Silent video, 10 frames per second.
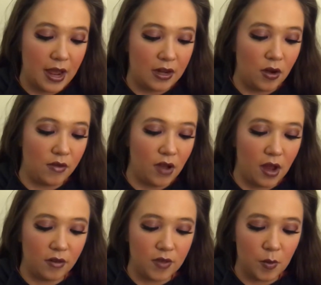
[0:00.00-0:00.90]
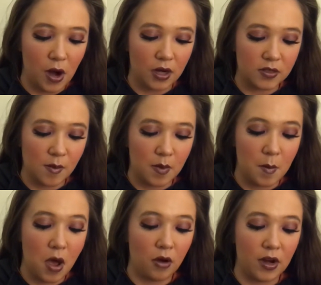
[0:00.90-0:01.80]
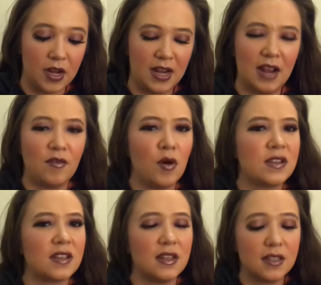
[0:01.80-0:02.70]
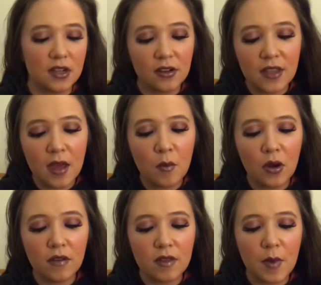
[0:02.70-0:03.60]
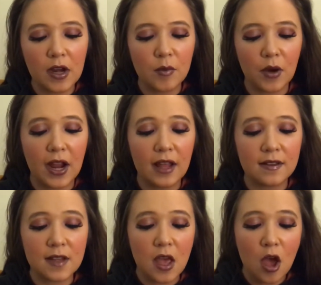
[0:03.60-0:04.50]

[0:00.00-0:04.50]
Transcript: I know I've gotten a few products from them already, and I've always considered them one of the better brands,